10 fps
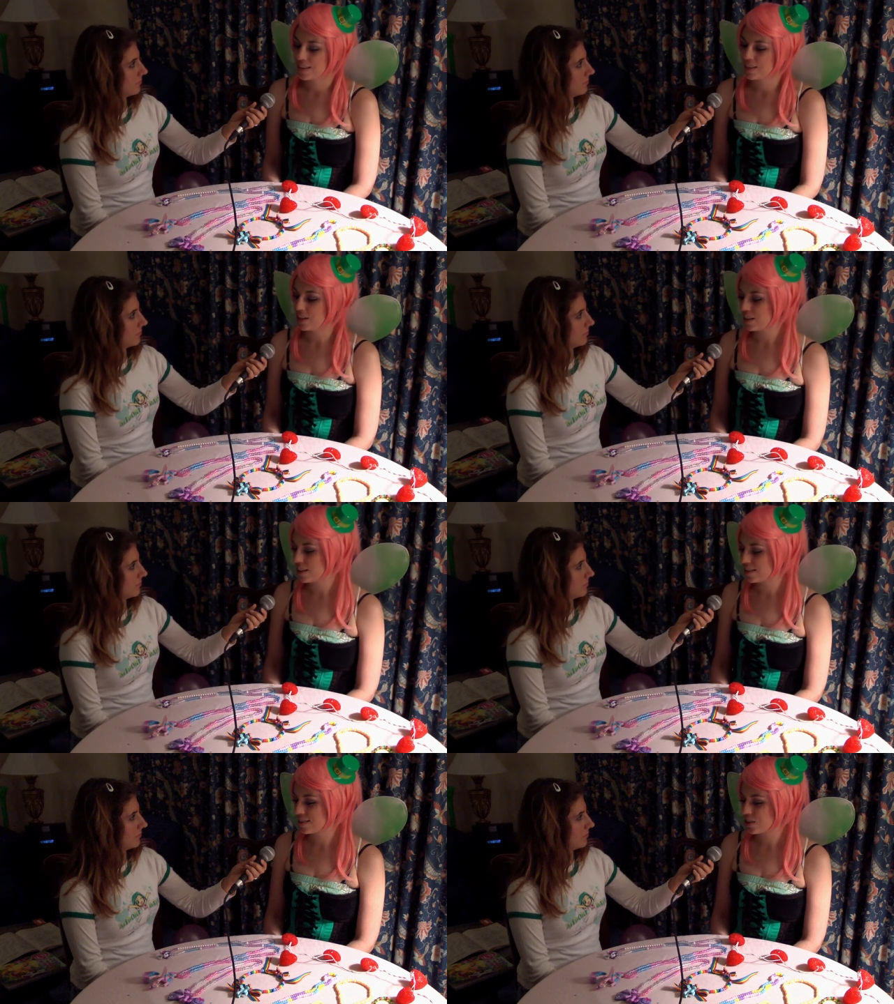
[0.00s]
Speaker 1: It's
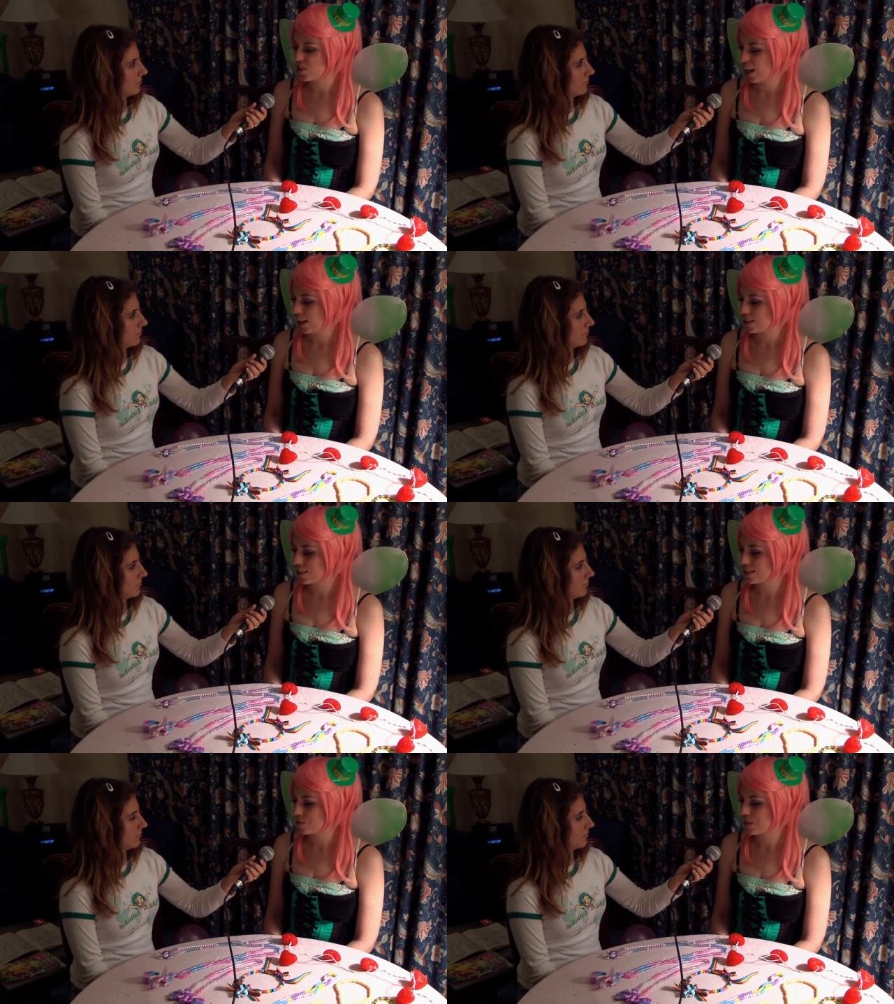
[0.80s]
still
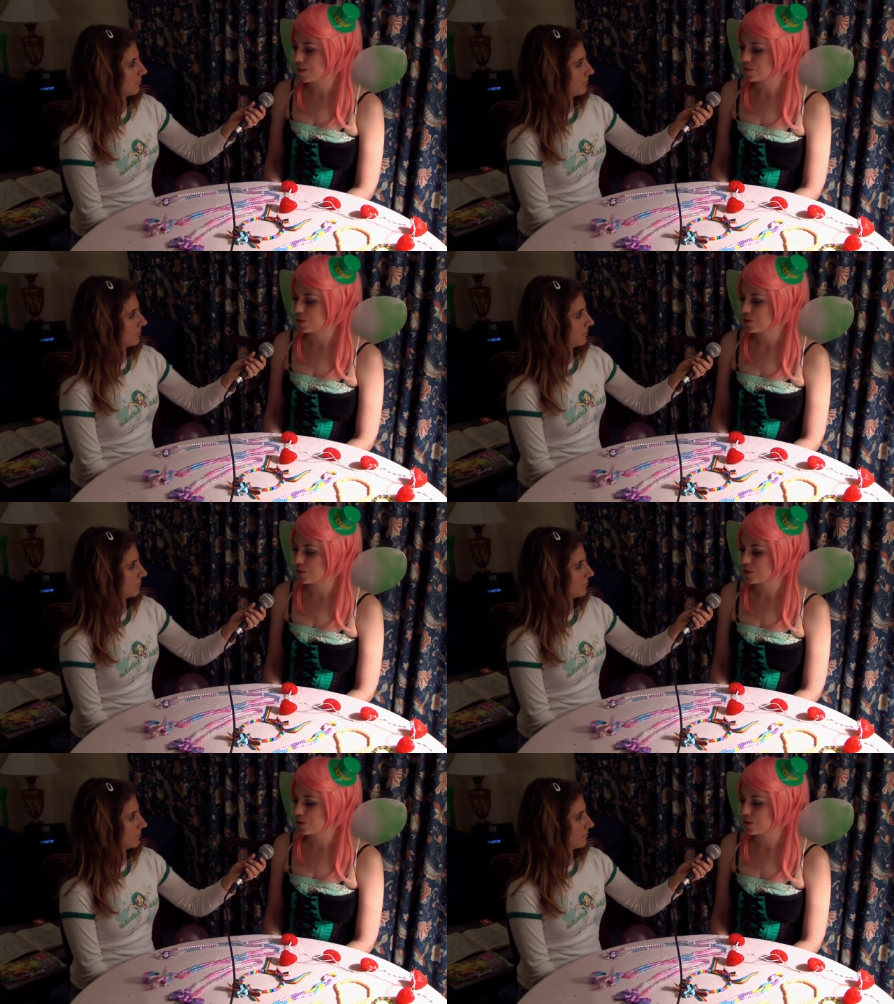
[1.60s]
challenging sometimes,